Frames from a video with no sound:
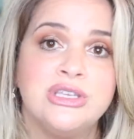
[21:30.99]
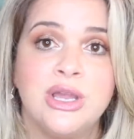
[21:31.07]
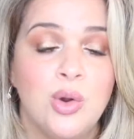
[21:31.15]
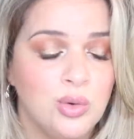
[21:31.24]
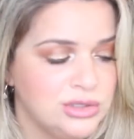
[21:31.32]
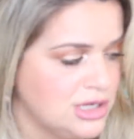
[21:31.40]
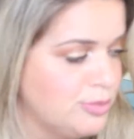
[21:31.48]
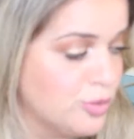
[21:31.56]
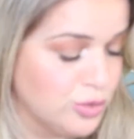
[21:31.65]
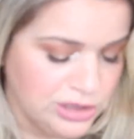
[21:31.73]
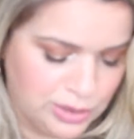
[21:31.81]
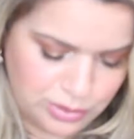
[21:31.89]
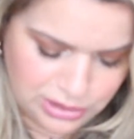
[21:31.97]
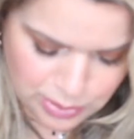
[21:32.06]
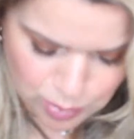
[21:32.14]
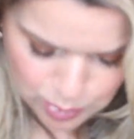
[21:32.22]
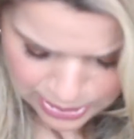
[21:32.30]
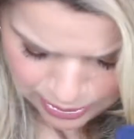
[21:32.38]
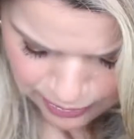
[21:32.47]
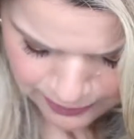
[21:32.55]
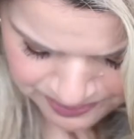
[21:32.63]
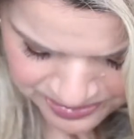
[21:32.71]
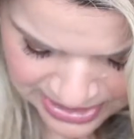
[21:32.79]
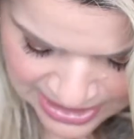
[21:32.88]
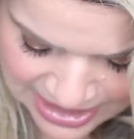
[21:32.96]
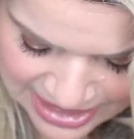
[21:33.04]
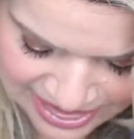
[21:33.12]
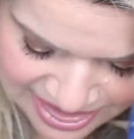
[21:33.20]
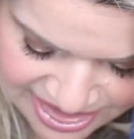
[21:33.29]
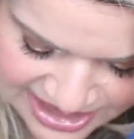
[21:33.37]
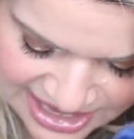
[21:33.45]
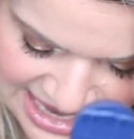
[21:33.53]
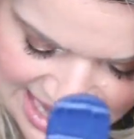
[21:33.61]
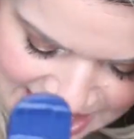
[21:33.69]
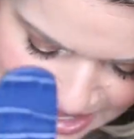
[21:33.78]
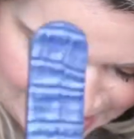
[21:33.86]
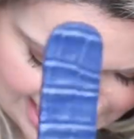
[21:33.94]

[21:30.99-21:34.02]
They hold up really, really well. Then I